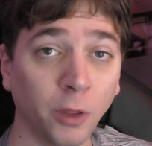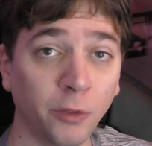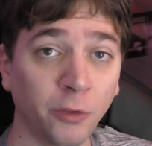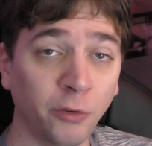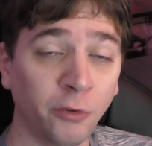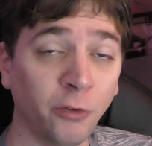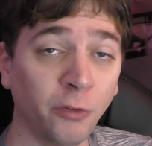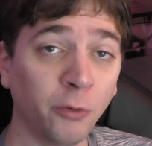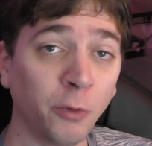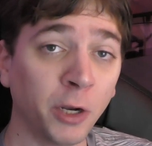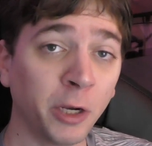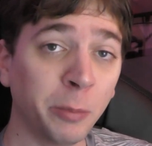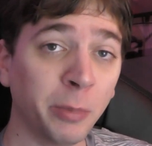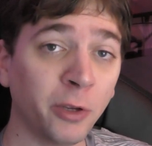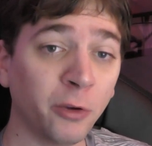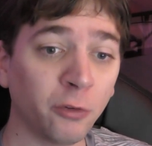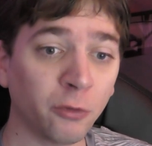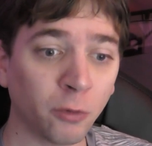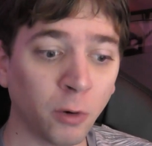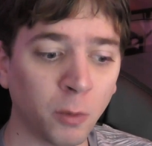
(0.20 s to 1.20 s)
This is going to be
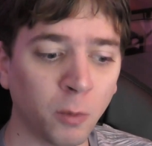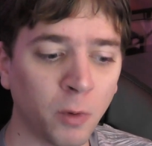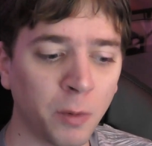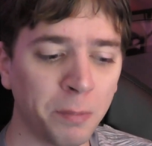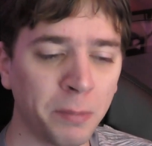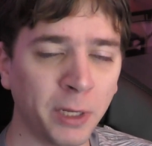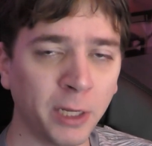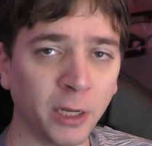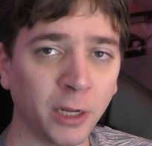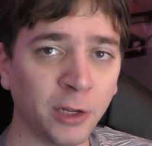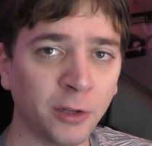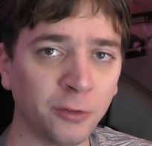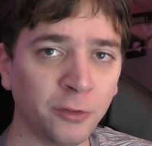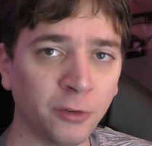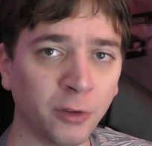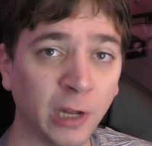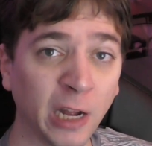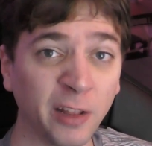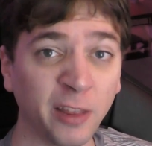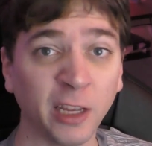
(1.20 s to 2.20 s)
a short one
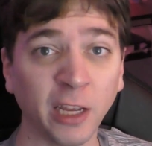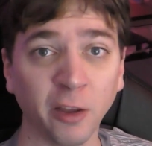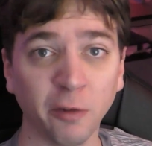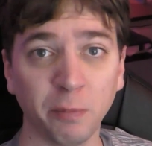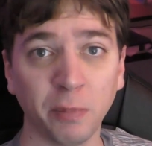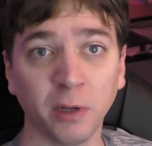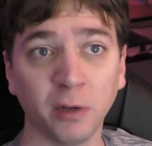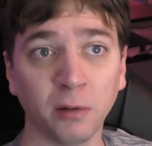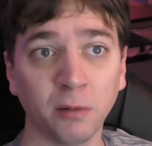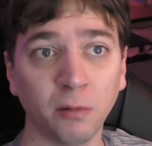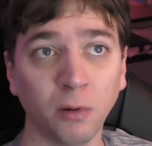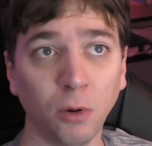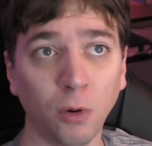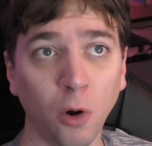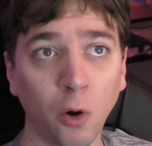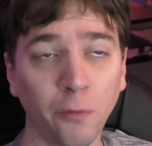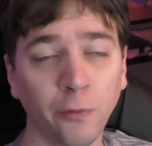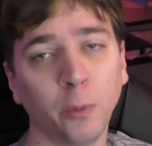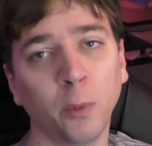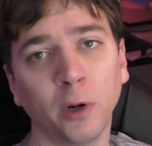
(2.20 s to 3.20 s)
because I think I've been
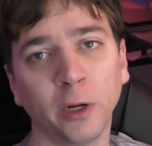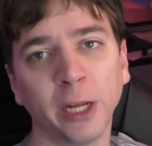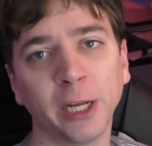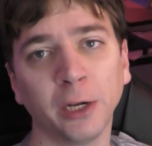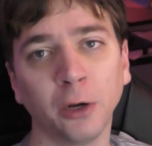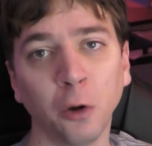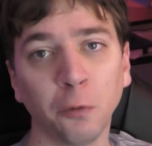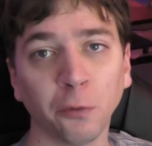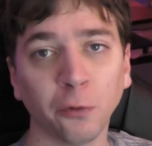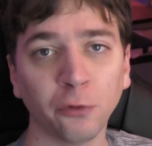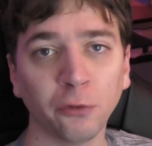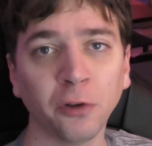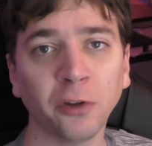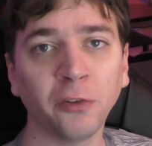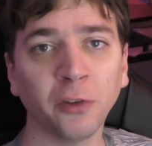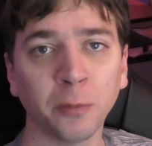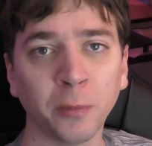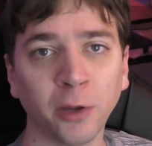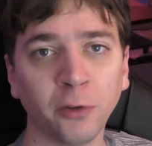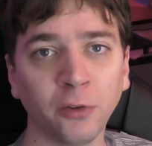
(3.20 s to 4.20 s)
overworking and
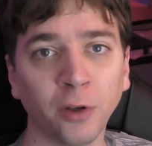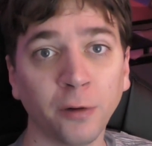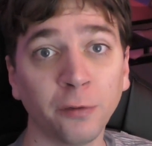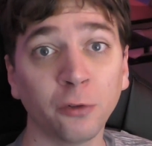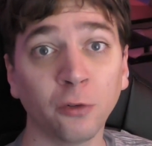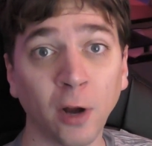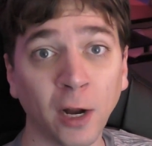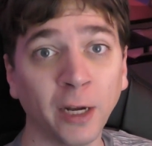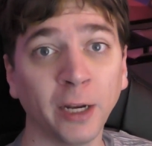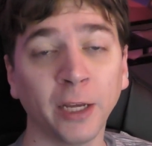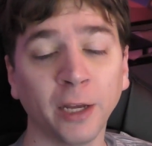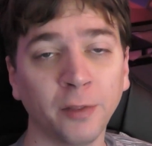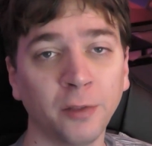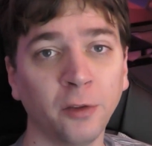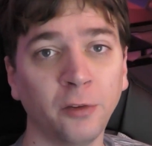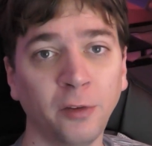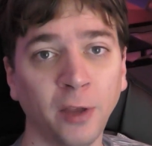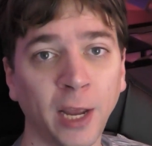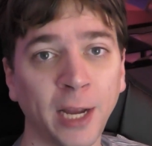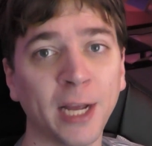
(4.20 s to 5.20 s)
overstressing myself trying to get
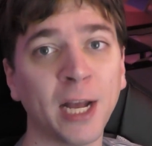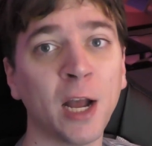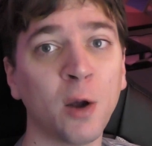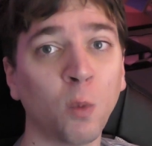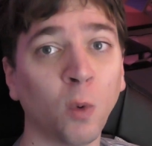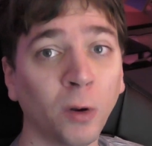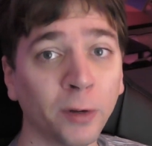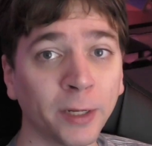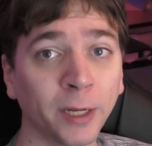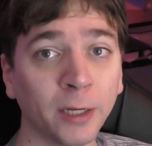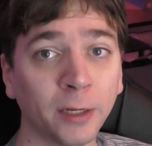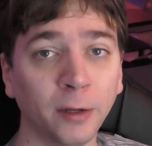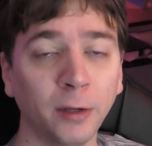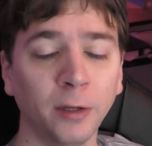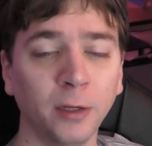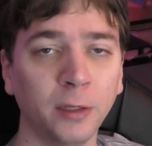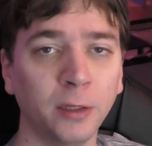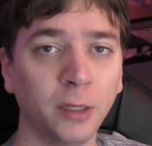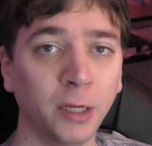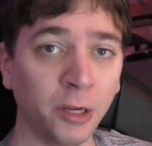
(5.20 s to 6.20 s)
this AI working
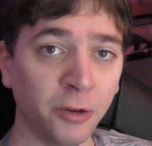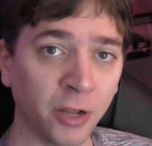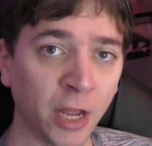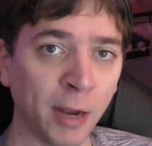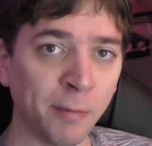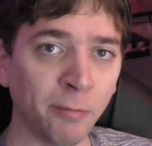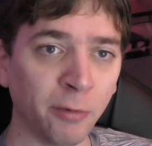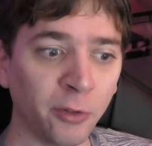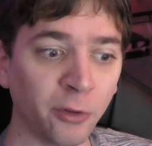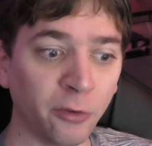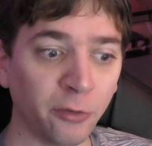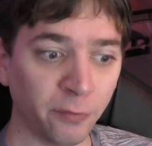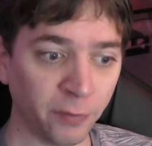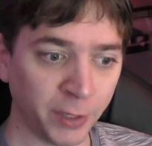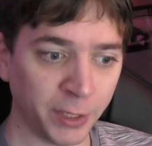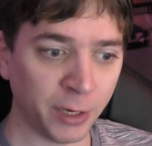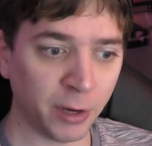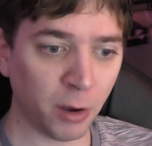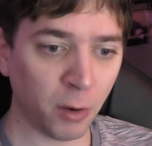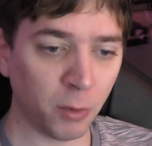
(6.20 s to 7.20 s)
in time for this
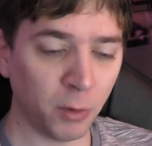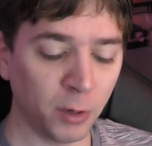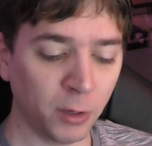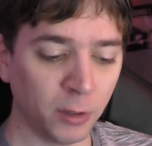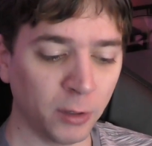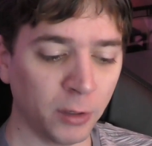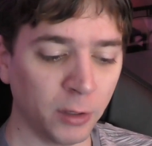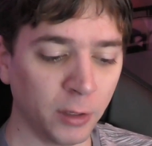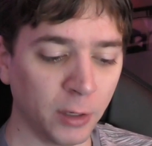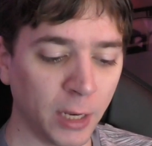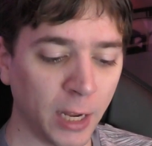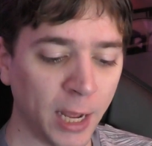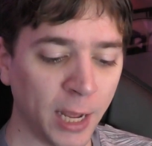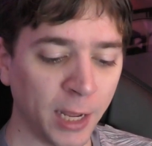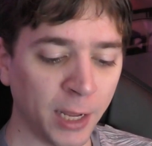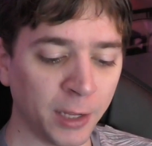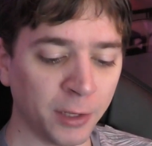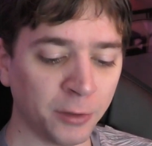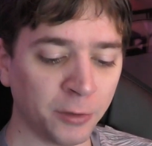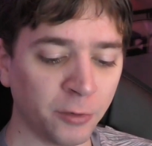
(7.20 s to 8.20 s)
video,
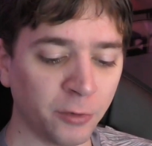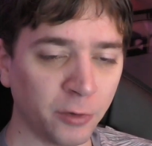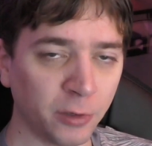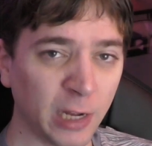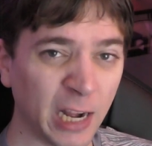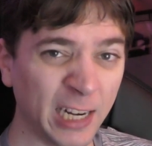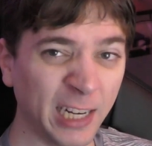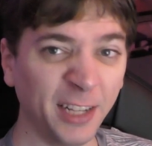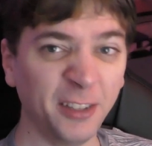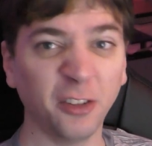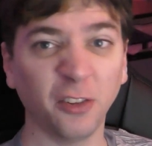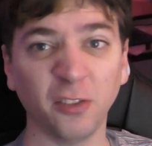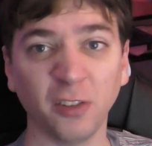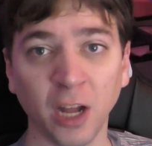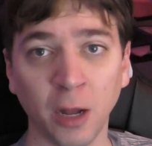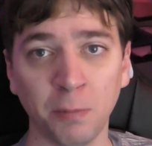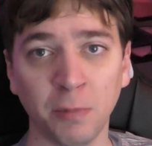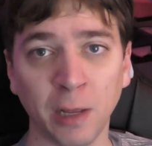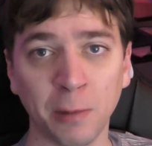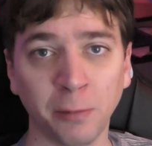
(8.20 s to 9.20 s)
and I need to
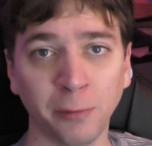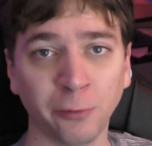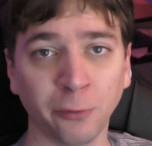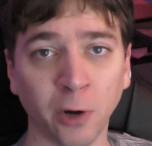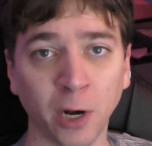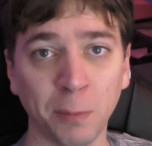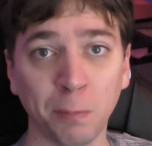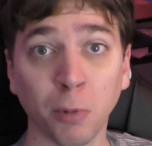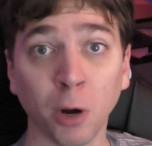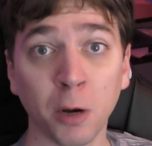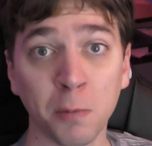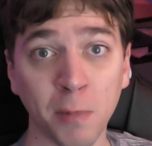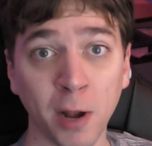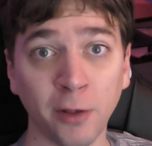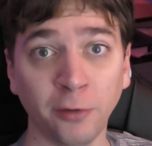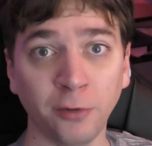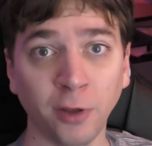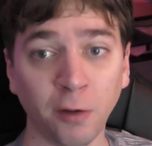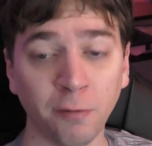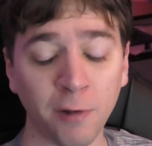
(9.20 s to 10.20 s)
stop that before I burn
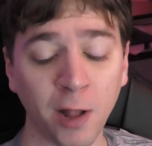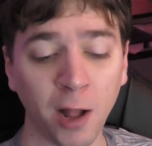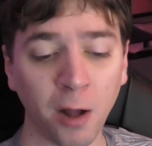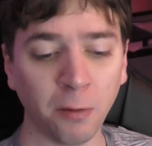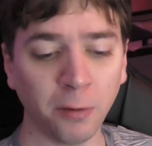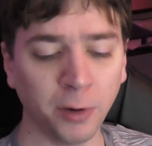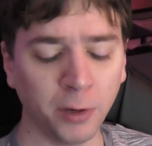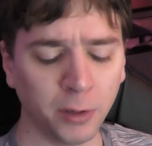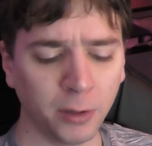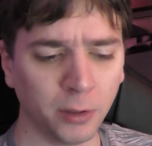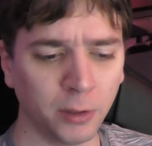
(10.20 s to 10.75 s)
myself out.